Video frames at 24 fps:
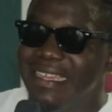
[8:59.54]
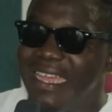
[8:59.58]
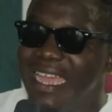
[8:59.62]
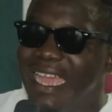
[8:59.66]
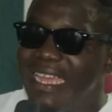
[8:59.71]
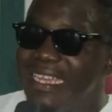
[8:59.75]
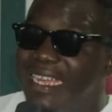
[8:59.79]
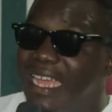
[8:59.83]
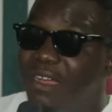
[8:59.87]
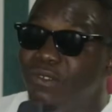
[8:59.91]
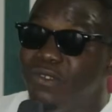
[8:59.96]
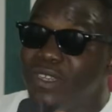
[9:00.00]

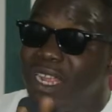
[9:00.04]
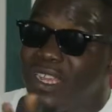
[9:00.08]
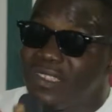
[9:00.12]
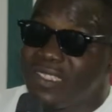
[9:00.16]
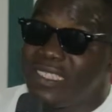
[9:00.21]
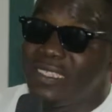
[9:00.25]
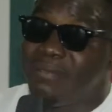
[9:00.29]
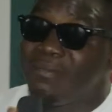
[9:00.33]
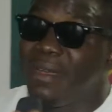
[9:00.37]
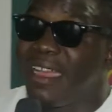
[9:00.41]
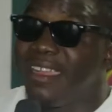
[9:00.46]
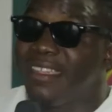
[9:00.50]
And I will now
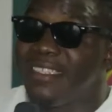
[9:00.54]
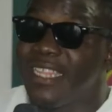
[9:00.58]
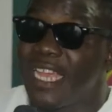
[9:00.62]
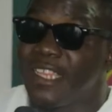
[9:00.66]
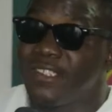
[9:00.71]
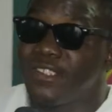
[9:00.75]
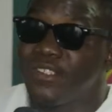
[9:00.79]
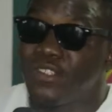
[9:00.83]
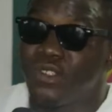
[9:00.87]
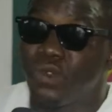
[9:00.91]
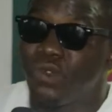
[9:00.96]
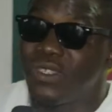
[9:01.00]
stay married
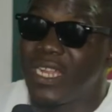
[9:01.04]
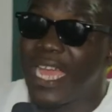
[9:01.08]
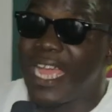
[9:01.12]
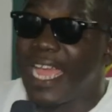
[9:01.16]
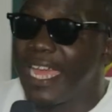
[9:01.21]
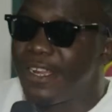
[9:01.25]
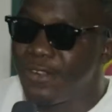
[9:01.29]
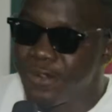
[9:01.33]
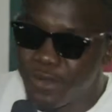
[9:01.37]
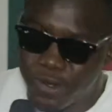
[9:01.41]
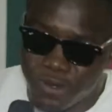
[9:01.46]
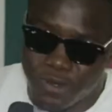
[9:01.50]
as someone that
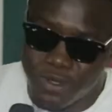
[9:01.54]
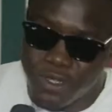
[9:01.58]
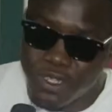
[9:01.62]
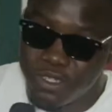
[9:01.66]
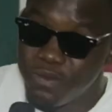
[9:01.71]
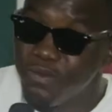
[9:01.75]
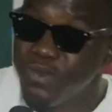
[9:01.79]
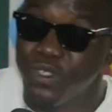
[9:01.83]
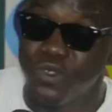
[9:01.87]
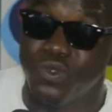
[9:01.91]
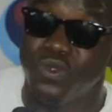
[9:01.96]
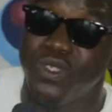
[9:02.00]
cannot
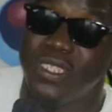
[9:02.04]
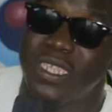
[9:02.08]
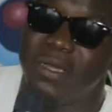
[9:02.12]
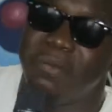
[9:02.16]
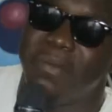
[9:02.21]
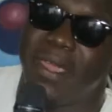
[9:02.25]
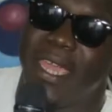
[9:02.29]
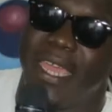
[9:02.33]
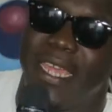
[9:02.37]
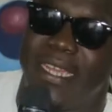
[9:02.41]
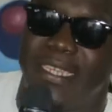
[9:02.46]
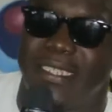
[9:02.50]
be good in
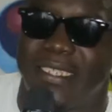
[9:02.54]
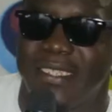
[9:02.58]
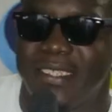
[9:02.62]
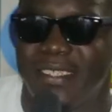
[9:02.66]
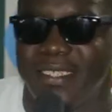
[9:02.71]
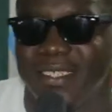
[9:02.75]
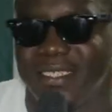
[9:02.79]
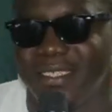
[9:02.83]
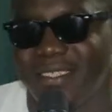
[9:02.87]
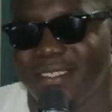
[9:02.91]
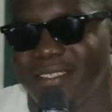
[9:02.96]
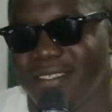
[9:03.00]
bed.
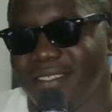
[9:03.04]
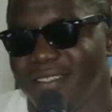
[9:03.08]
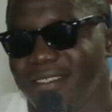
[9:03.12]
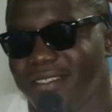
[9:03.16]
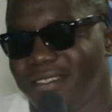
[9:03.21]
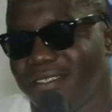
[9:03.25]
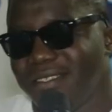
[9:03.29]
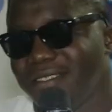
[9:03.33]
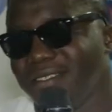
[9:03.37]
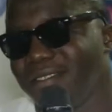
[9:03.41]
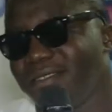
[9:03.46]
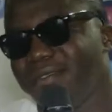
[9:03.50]

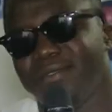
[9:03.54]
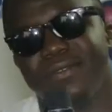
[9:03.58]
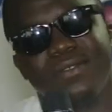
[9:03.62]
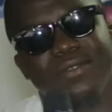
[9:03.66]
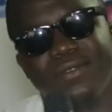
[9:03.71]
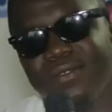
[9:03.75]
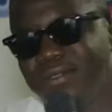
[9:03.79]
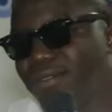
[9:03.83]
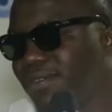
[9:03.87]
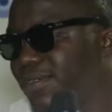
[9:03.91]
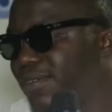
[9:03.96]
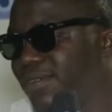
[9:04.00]

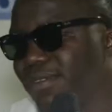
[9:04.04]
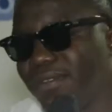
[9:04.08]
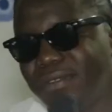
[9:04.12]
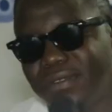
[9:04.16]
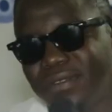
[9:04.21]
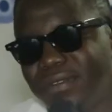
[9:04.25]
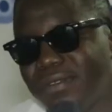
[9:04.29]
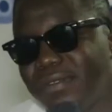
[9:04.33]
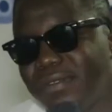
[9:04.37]
No, no, no, no,